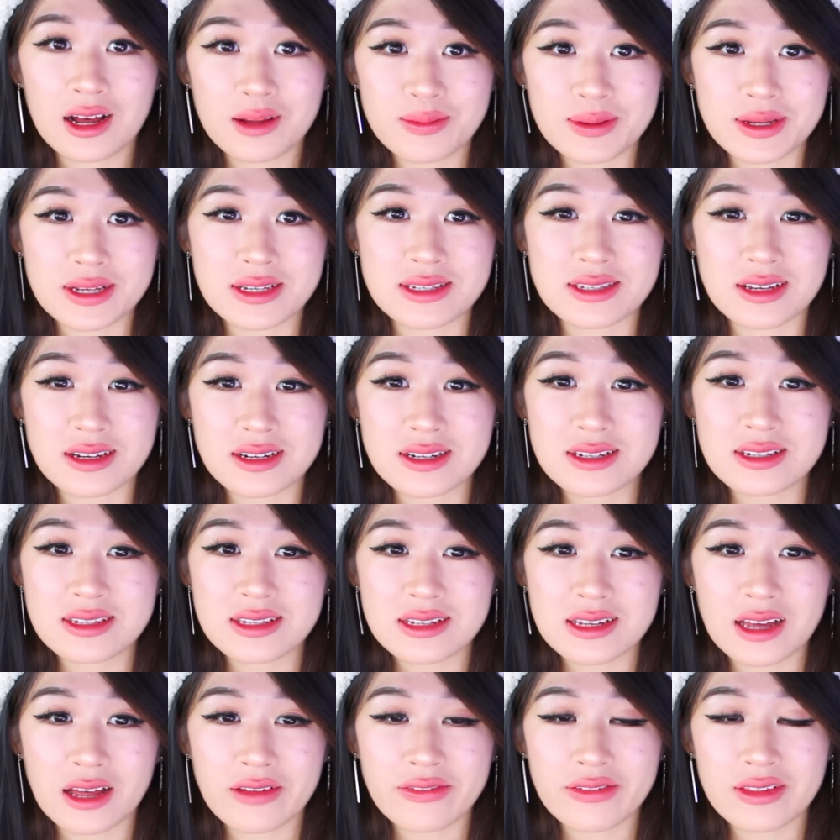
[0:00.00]
Because
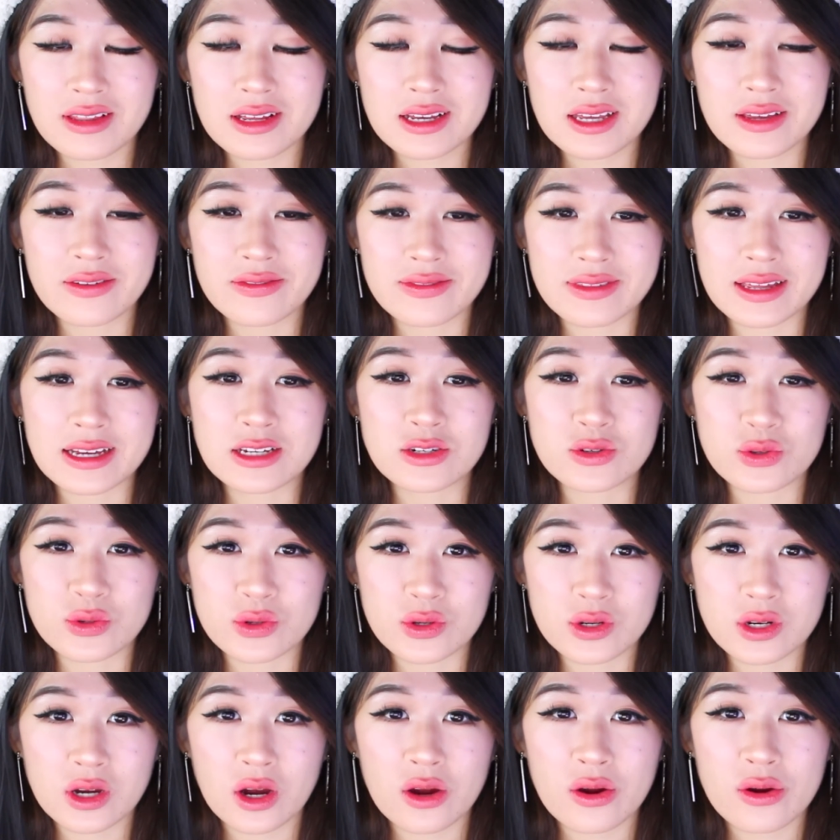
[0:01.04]
honestly, I feel like if they
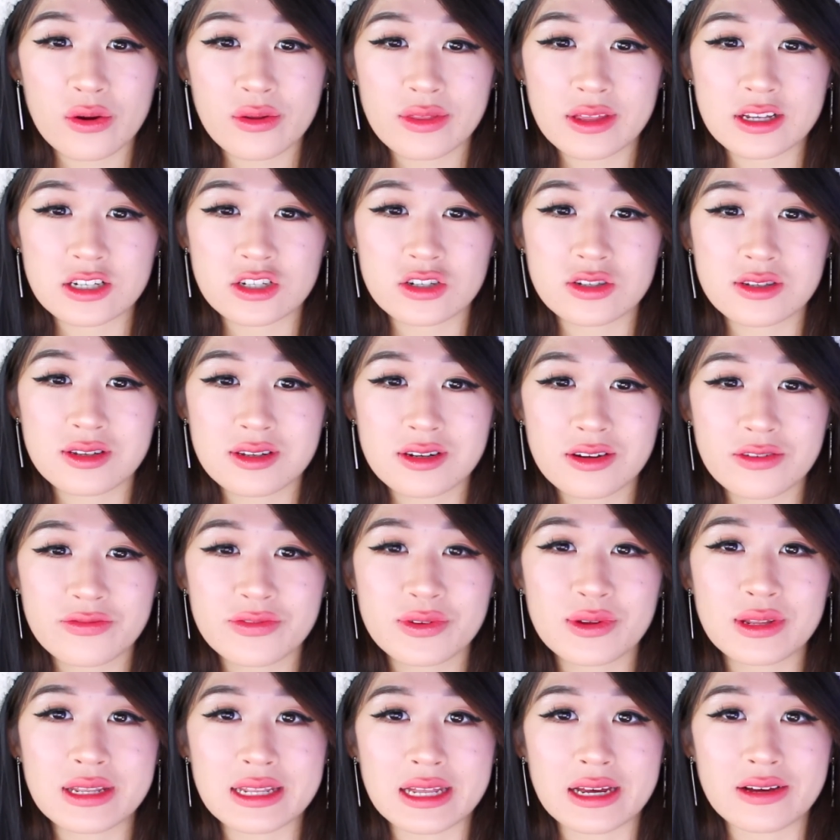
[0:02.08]
do go, they're just gonna
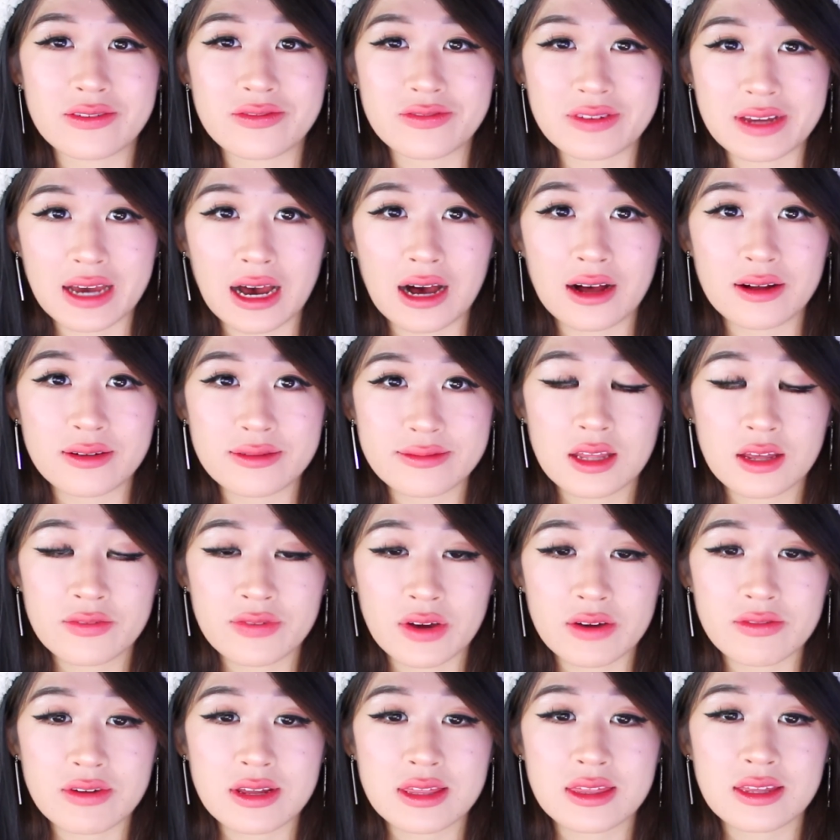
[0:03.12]
feel left out. If
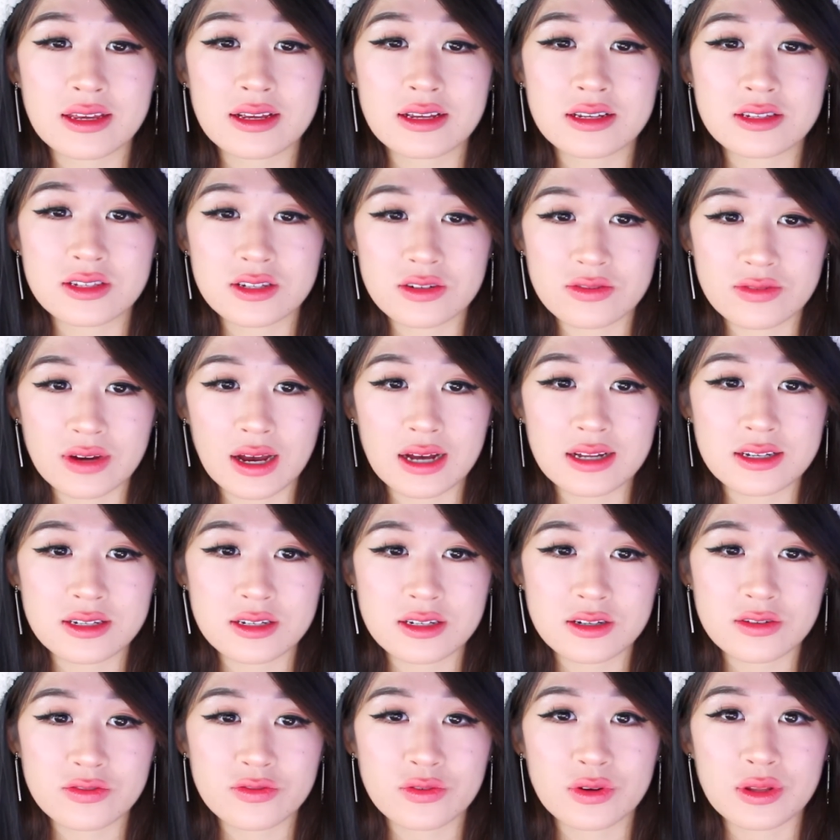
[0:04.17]
everything is
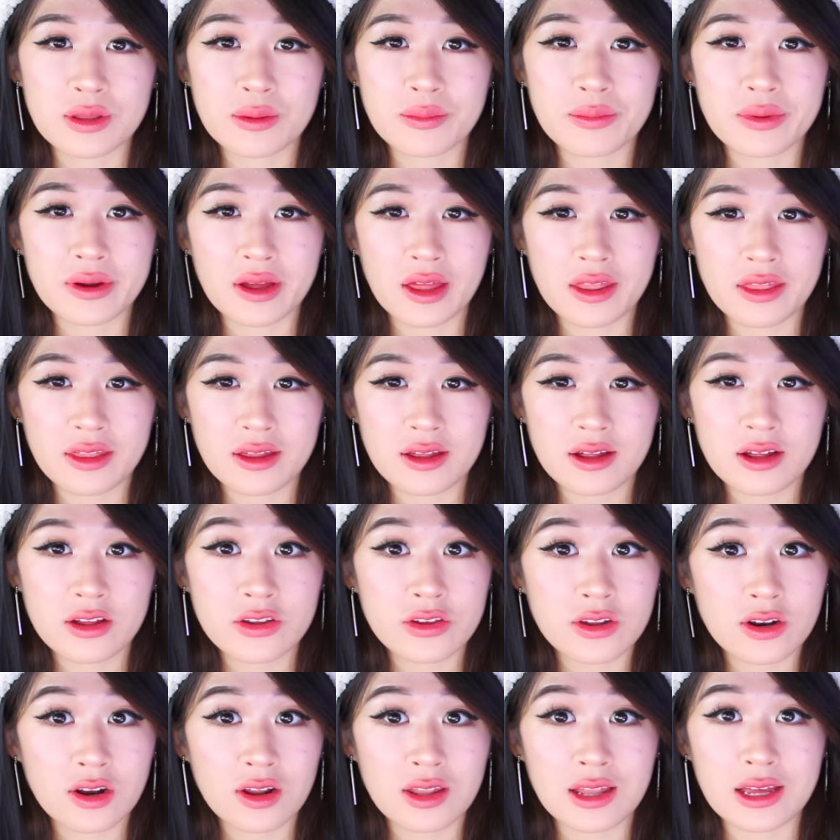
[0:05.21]
surrounded for the brother,
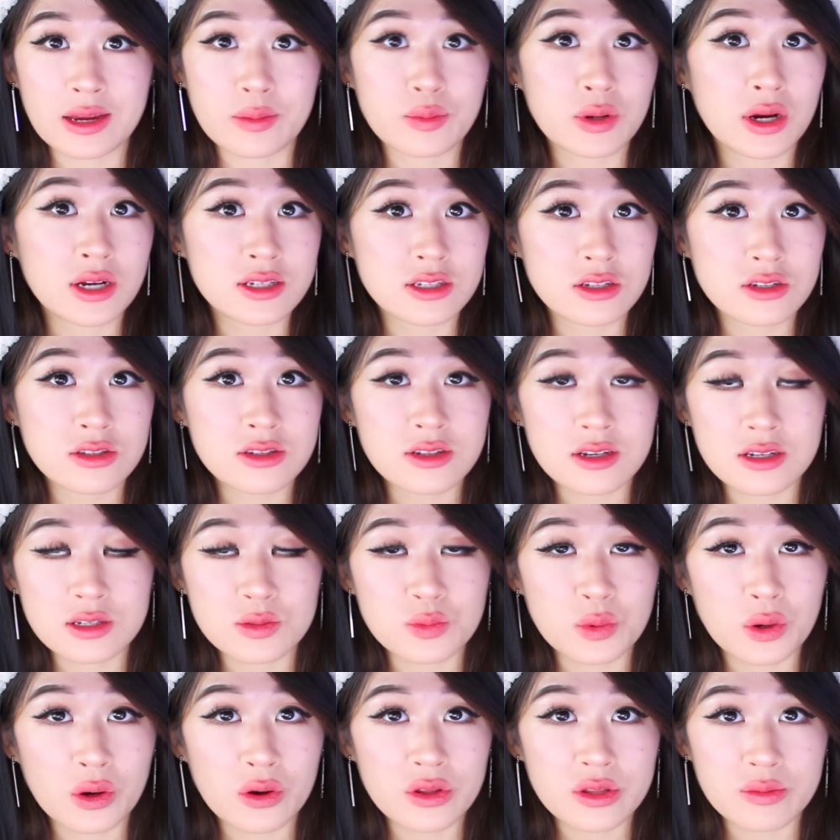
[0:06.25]
you know, like presents as
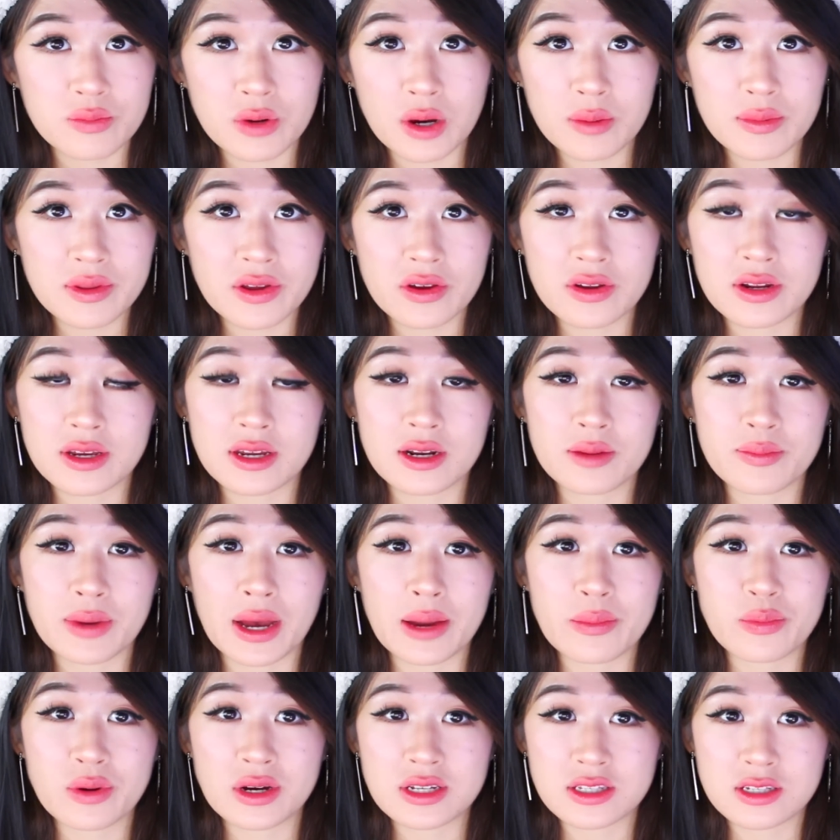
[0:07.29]
well, they're probably only gonna buy
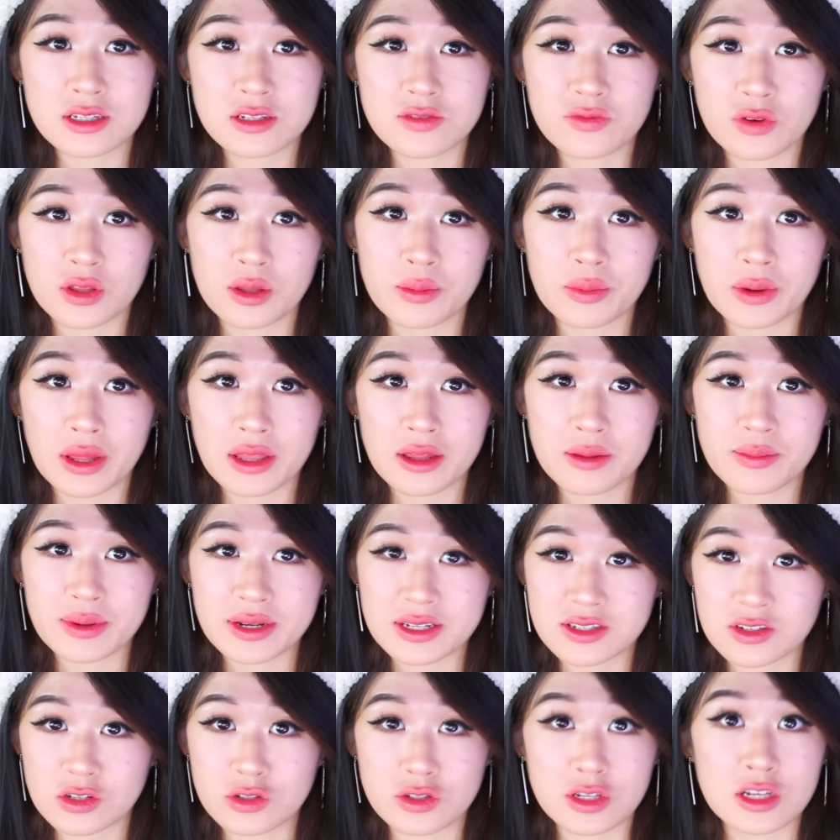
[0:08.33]
presents for the brother
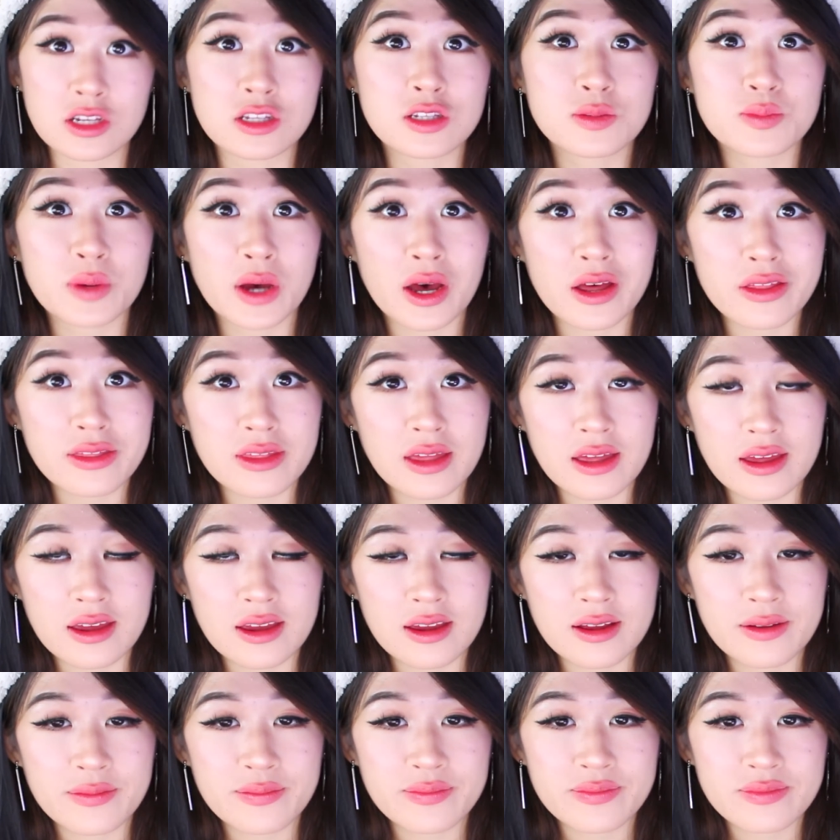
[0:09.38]
because it's his birthday.